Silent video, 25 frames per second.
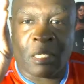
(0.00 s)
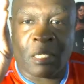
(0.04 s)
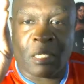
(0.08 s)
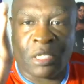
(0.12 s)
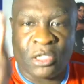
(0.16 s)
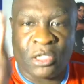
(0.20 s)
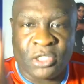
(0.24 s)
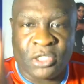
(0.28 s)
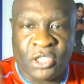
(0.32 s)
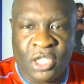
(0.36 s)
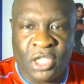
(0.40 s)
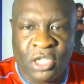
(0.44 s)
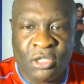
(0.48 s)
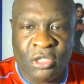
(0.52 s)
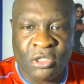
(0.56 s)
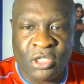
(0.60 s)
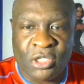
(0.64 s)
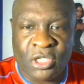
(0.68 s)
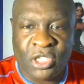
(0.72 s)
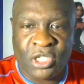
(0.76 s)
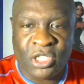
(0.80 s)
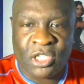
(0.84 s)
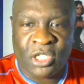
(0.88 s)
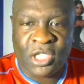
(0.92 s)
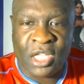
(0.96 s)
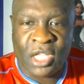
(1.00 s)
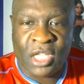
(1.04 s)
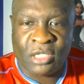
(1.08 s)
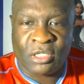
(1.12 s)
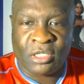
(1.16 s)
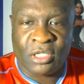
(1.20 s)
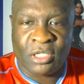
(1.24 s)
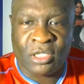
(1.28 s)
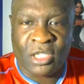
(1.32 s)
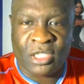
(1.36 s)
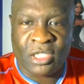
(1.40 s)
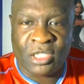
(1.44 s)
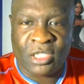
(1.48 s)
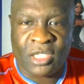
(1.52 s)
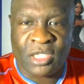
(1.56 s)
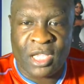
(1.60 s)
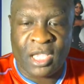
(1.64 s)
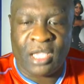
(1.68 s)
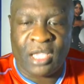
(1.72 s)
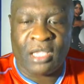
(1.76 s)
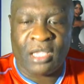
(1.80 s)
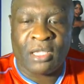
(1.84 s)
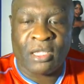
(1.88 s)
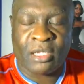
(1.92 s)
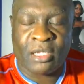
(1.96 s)
continue to this day, to this
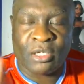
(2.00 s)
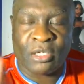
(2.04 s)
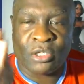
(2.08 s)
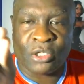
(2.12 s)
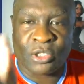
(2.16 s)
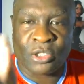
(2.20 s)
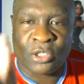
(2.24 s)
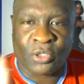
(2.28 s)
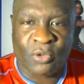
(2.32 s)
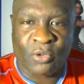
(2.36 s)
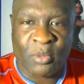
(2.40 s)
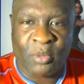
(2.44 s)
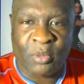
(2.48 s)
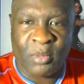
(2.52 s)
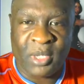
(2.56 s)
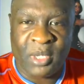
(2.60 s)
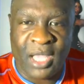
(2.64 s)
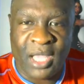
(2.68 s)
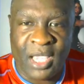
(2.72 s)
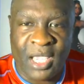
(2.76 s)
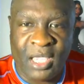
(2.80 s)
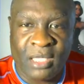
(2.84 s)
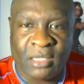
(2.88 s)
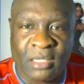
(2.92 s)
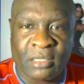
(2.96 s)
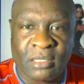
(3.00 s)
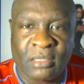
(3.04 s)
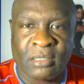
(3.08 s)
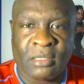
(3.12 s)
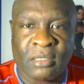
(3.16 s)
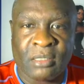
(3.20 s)
day, discriminate